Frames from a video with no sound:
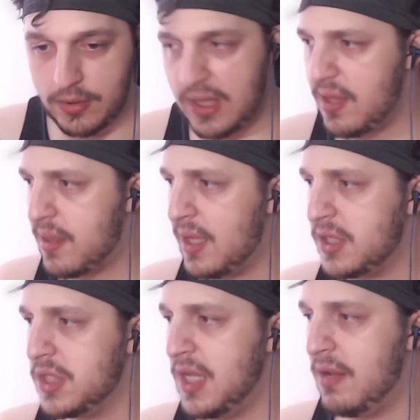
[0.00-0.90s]
Is this
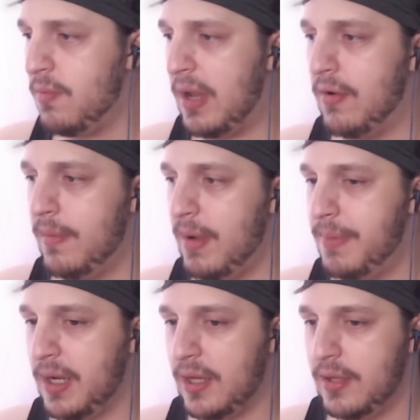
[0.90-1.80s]
Sasha's dad? Wait, or am I
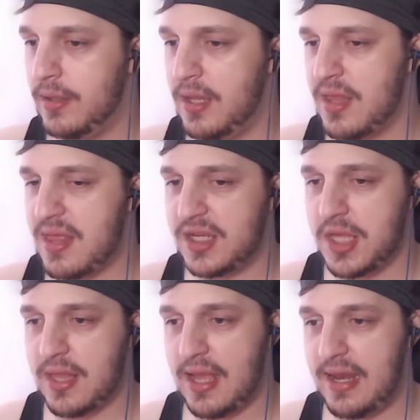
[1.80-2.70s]
bugging? Didn't
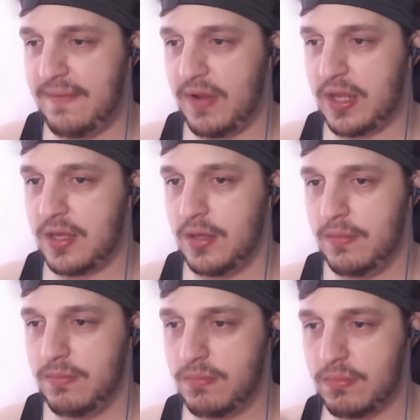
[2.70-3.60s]
Sasha's dad have like a...